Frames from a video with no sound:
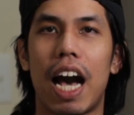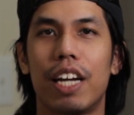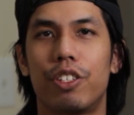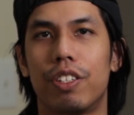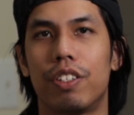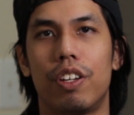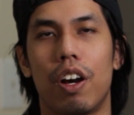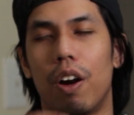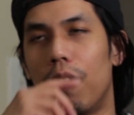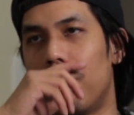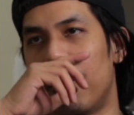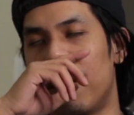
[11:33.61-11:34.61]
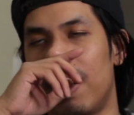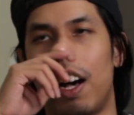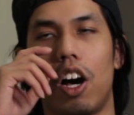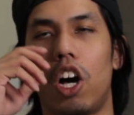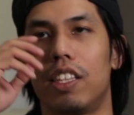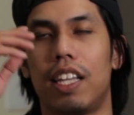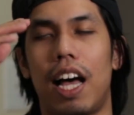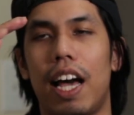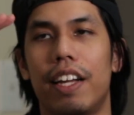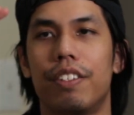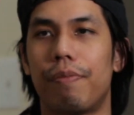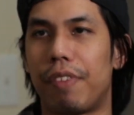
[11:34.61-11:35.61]
I should go
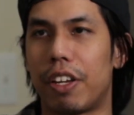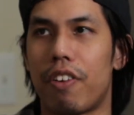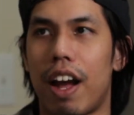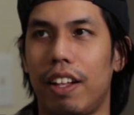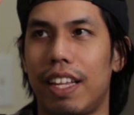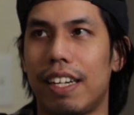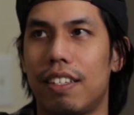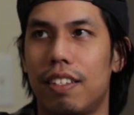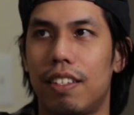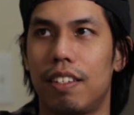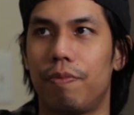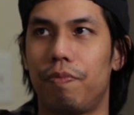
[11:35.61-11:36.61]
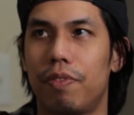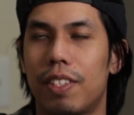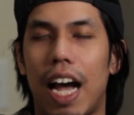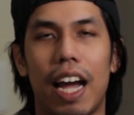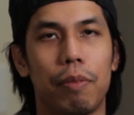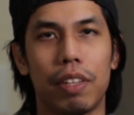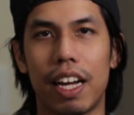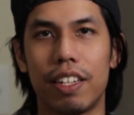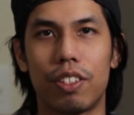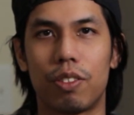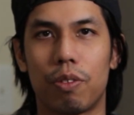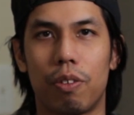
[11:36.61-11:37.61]
online to figure out like
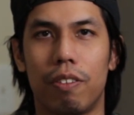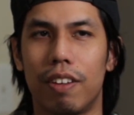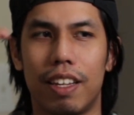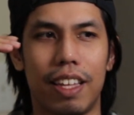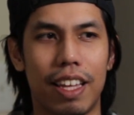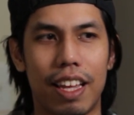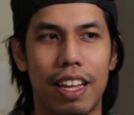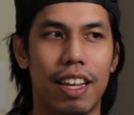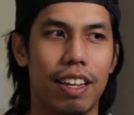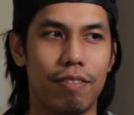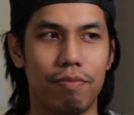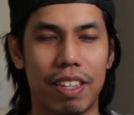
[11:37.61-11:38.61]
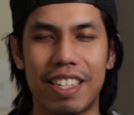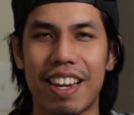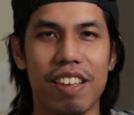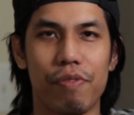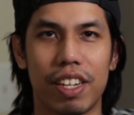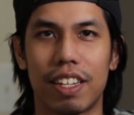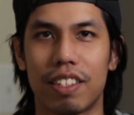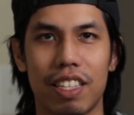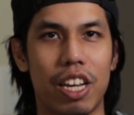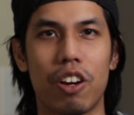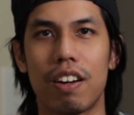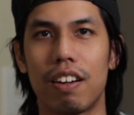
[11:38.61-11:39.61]
timelines, or is it even
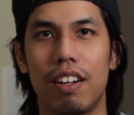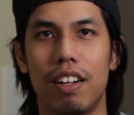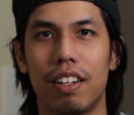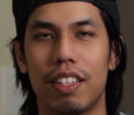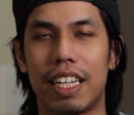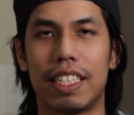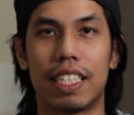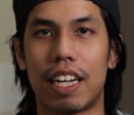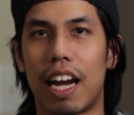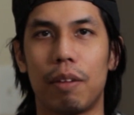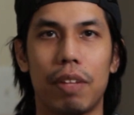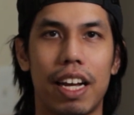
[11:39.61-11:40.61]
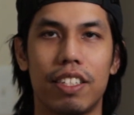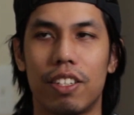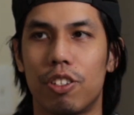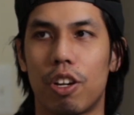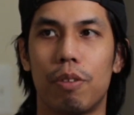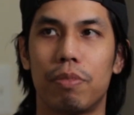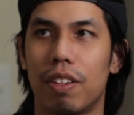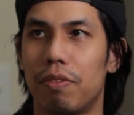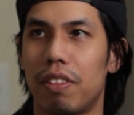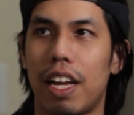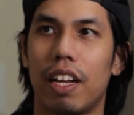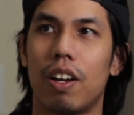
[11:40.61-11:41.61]
clear, like the timelines in terms
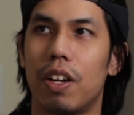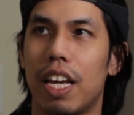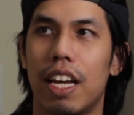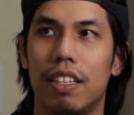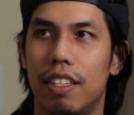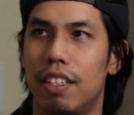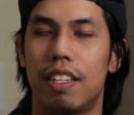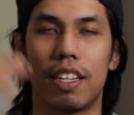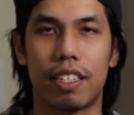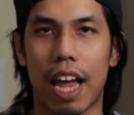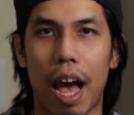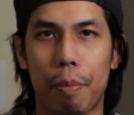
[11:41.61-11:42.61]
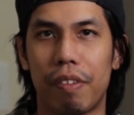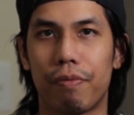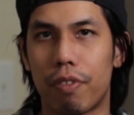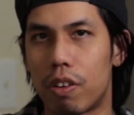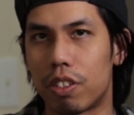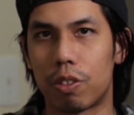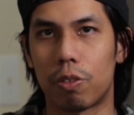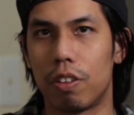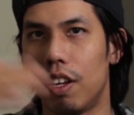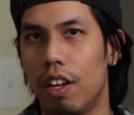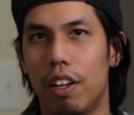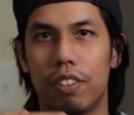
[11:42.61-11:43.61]
of like, okay, did this happen first?
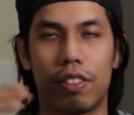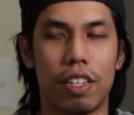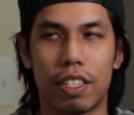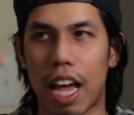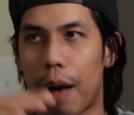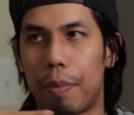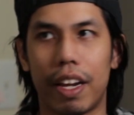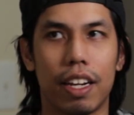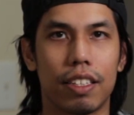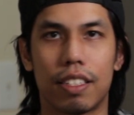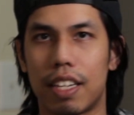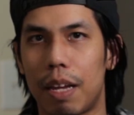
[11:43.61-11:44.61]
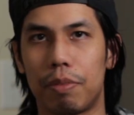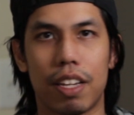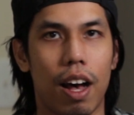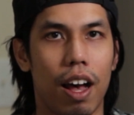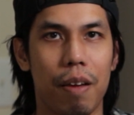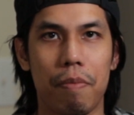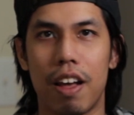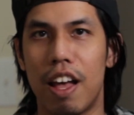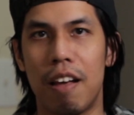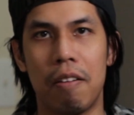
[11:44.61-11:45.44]
Is this happening at the same time?